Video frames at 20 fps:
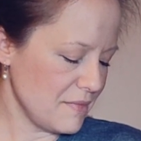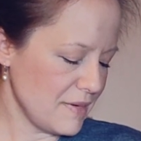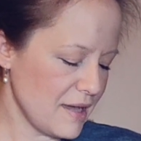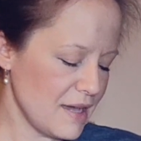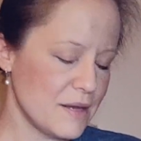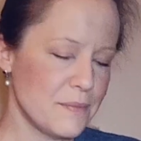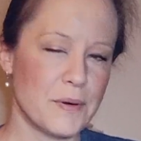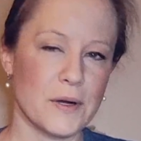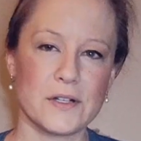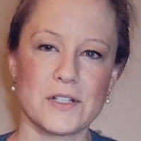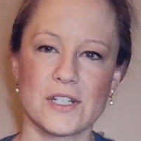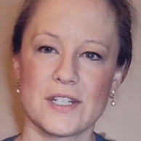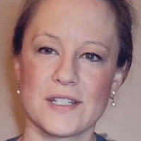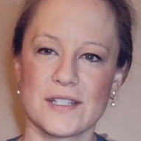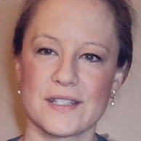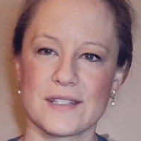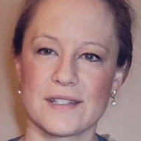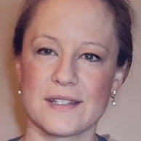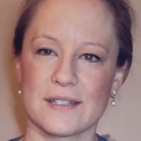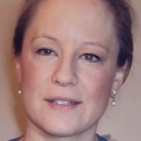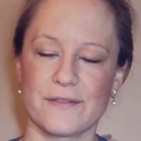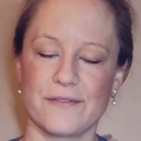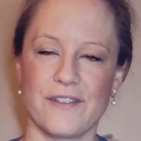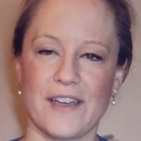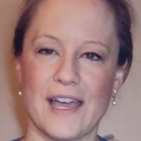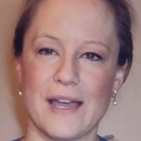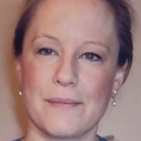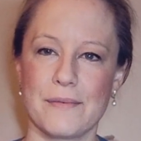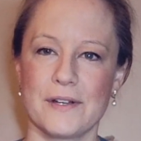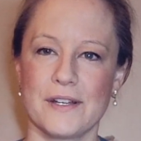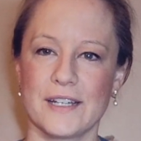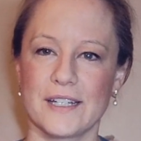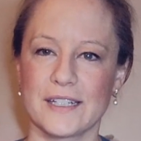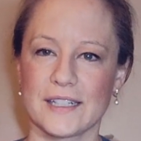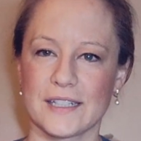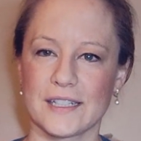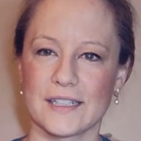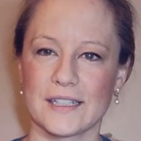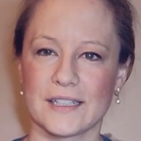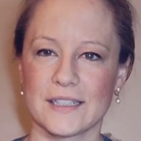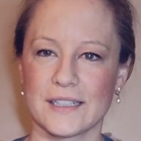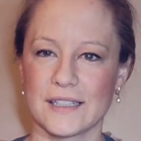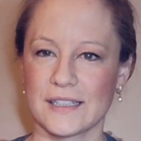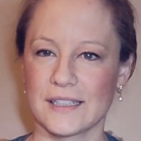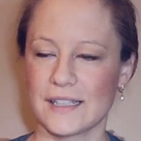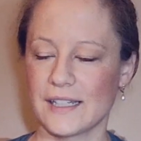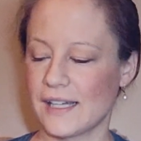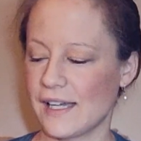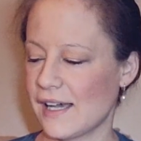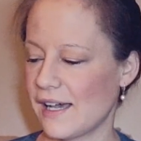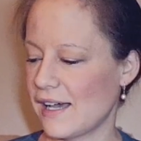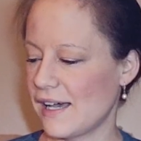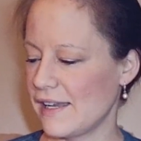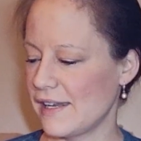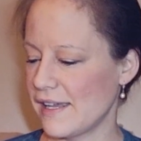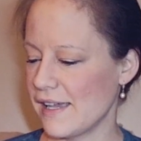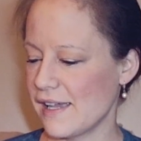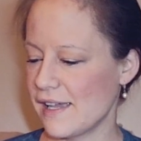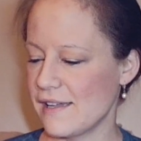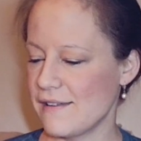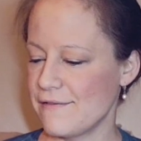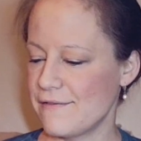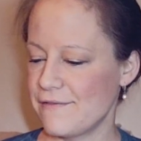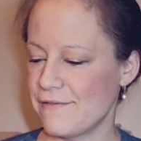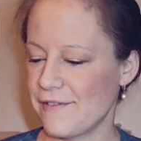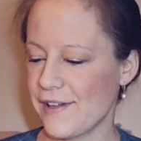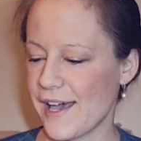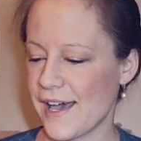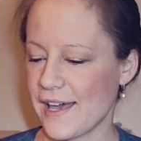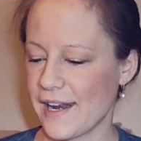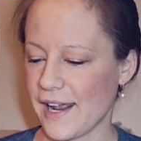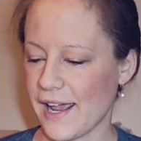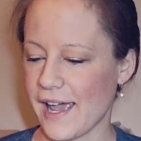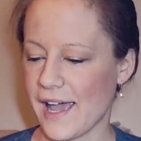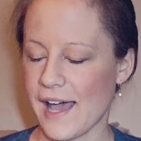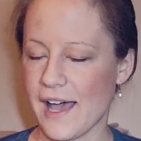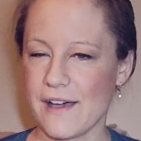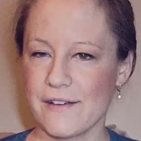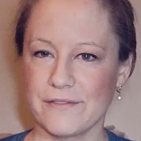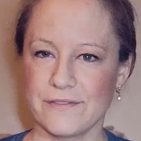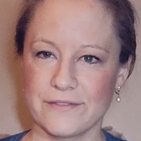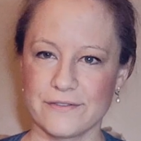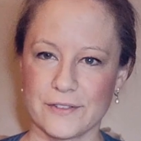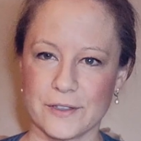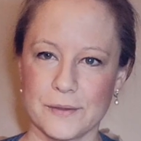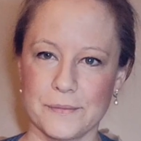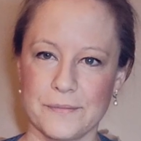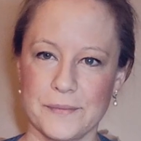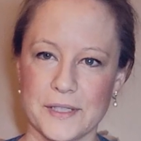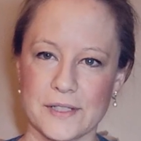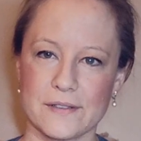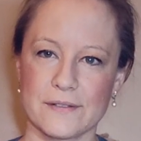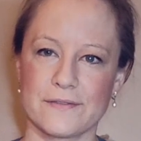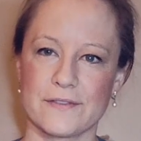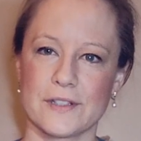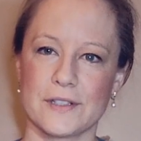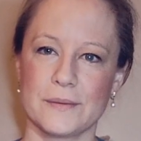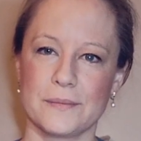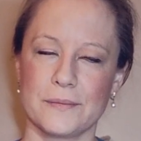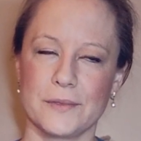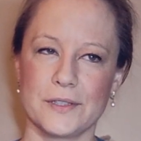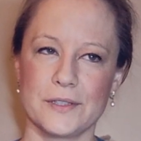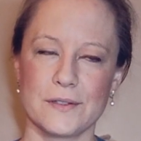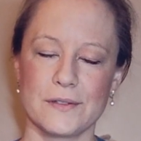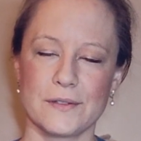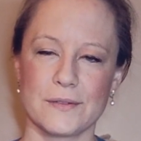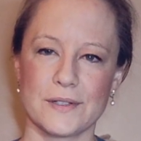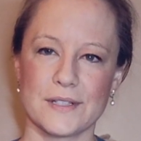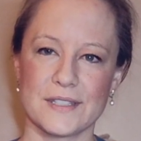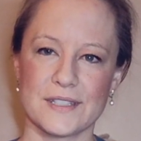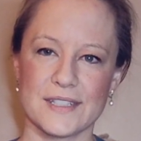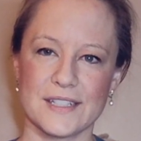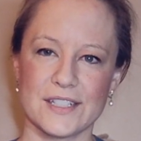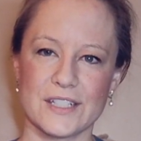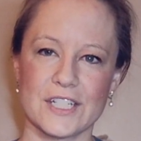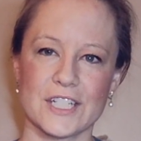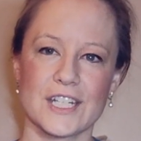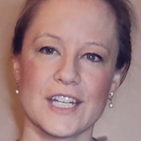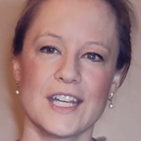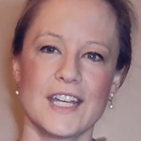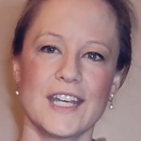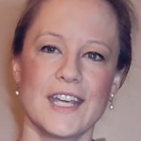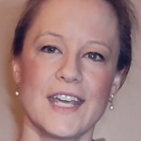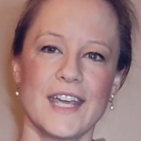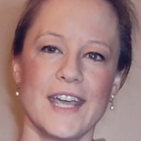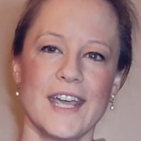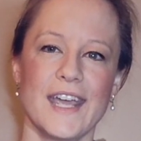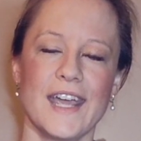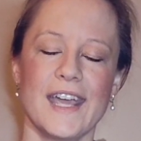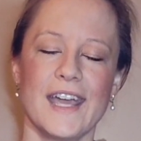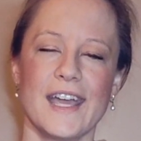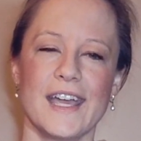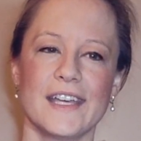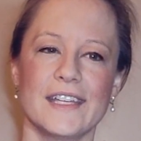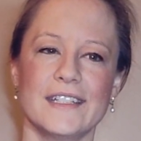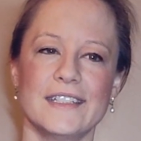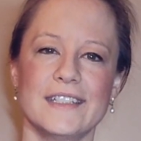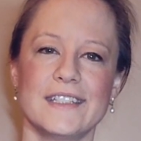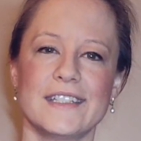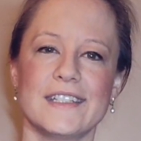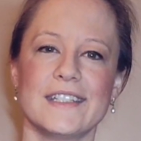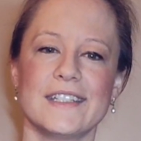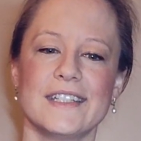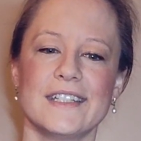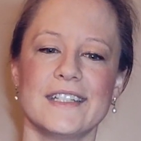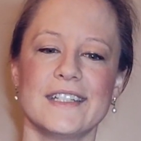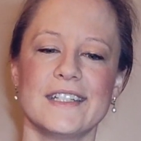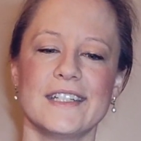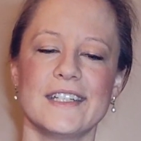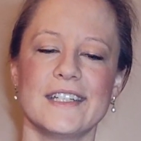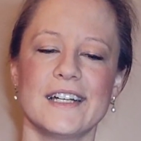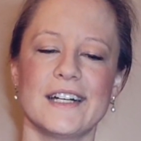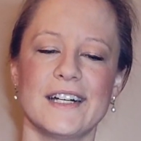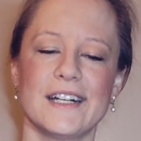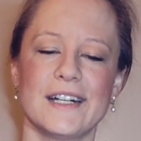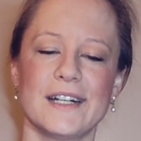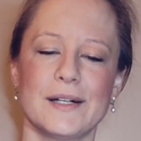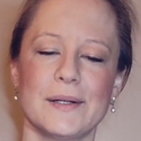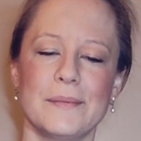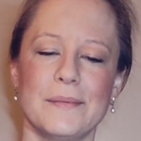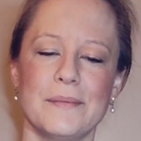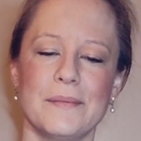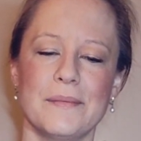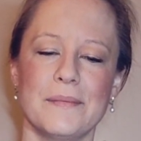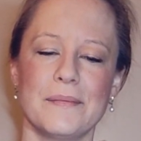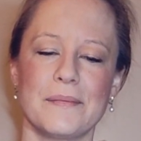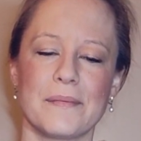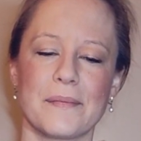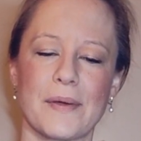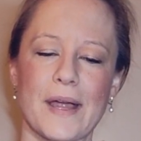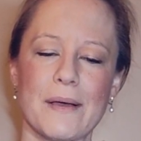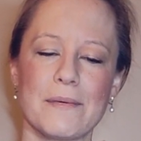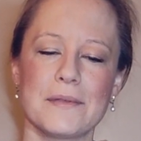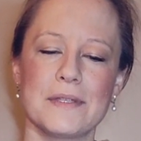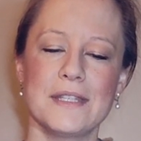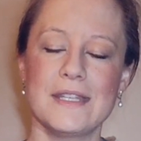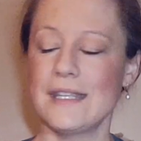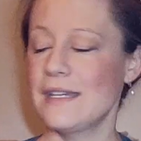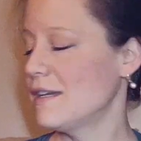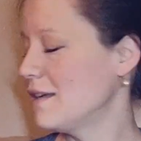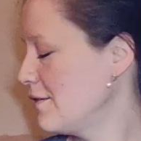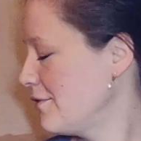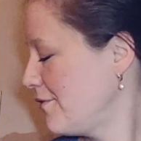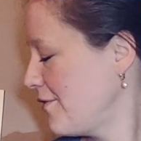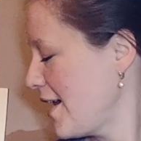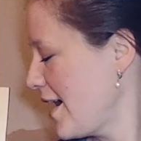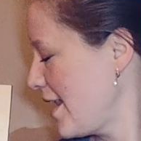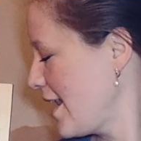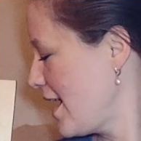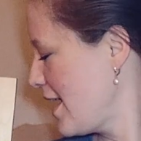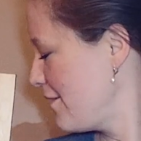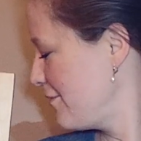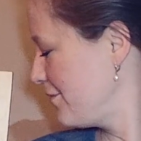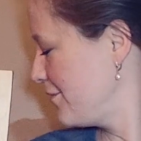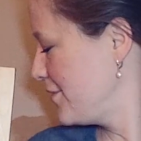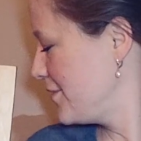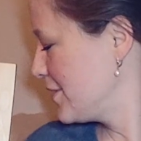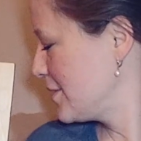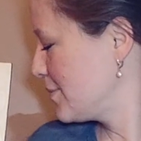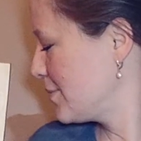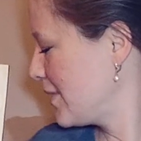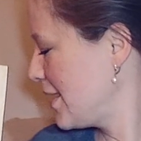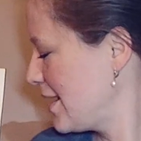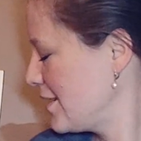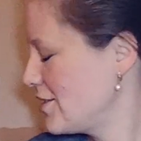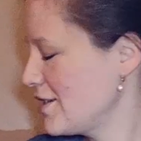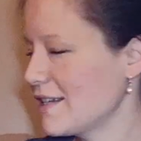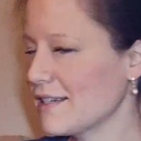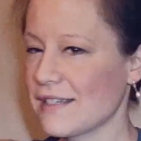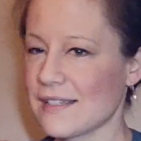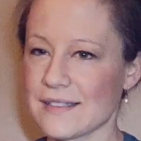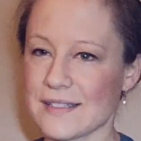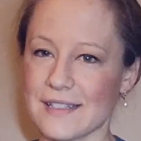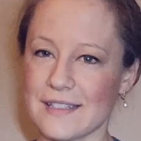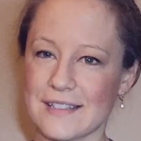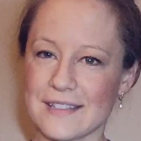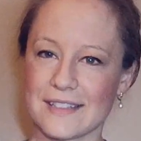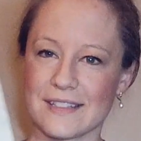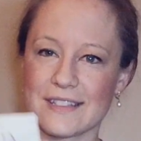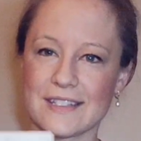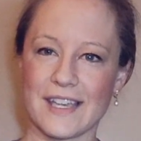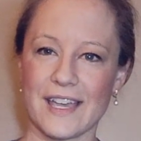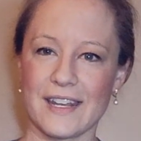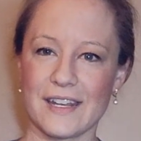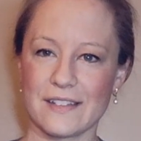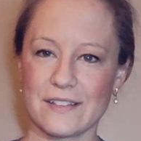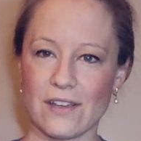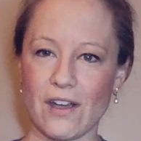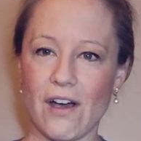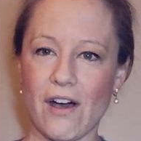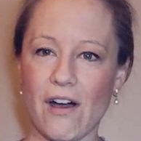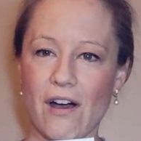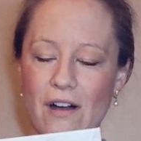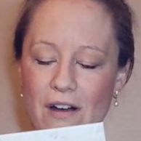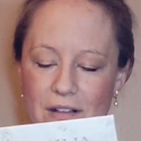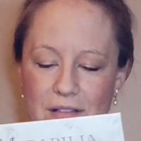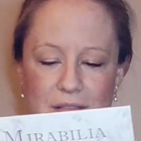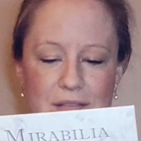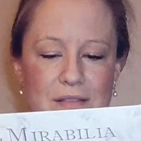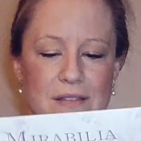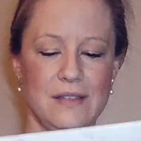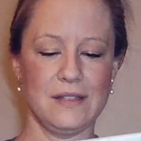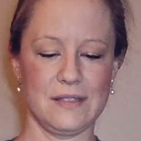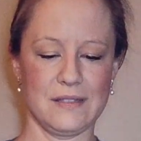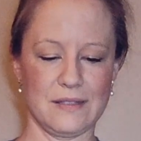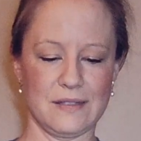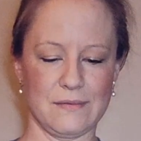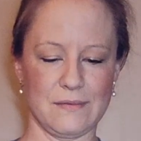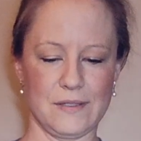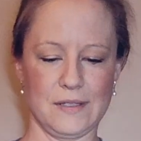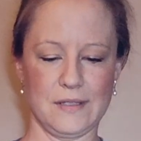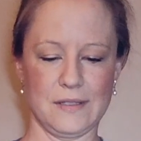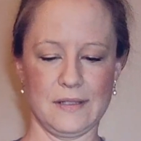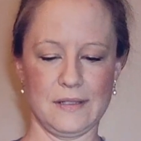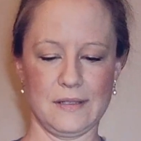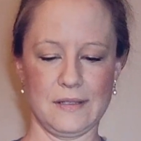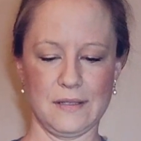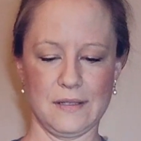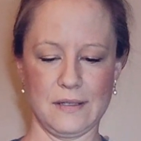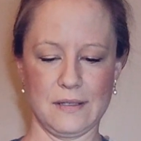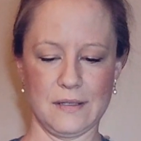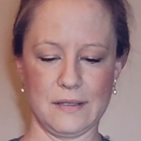had purchased this fabric on a fat half from 123 Stitch, and probably needed a fat half for this project because it's kind of tall. It's, what is it?